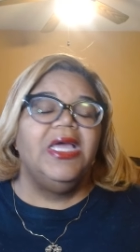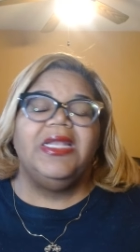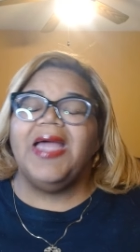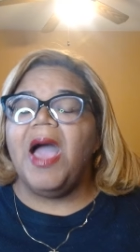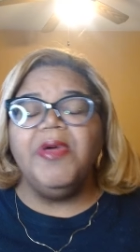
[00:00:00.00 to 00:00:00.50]

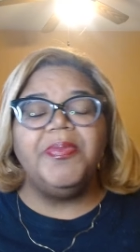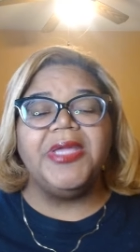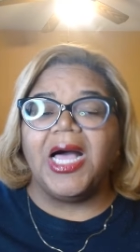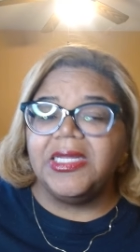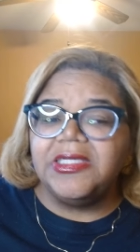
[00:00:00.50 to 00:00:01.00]
Now I'm gonna be
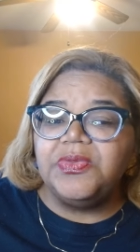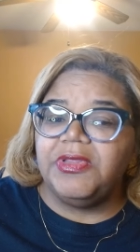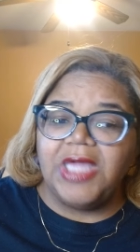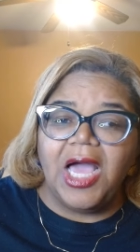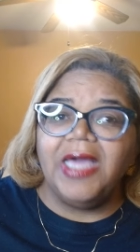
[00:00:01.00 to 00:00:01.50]
honest
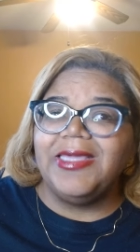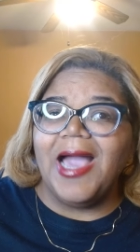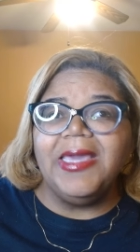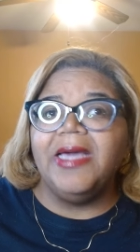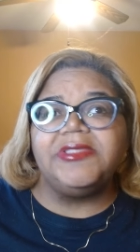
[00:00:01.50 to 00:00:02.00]
with y'all. Y'all
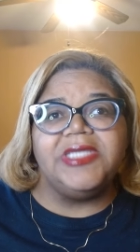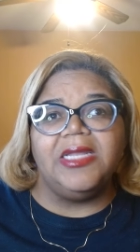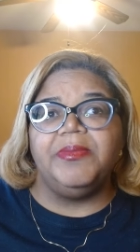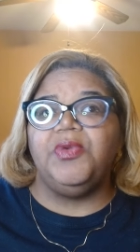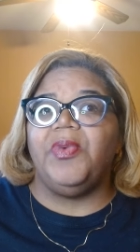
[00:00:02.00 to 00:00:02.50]
kept telling me,